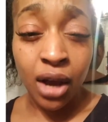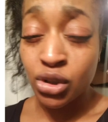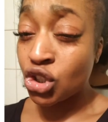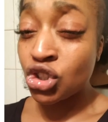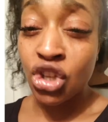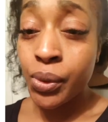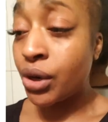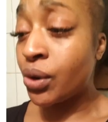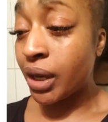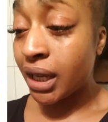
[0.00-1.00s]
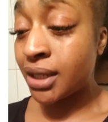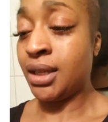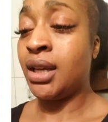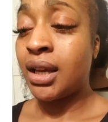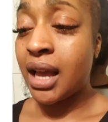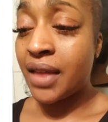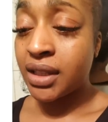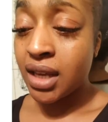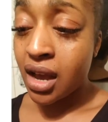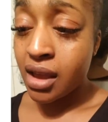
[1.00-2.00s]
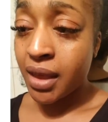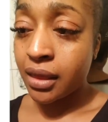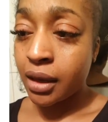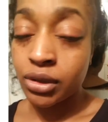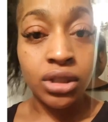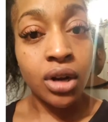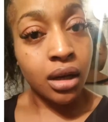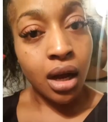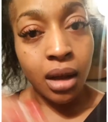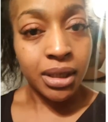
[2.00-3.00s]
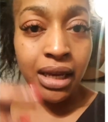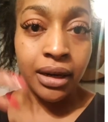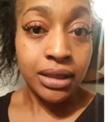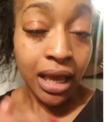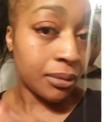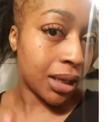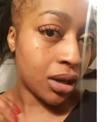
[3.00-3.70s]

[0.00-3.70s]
I was just so annoyed at the time that they were just trying to calm me down and telling me,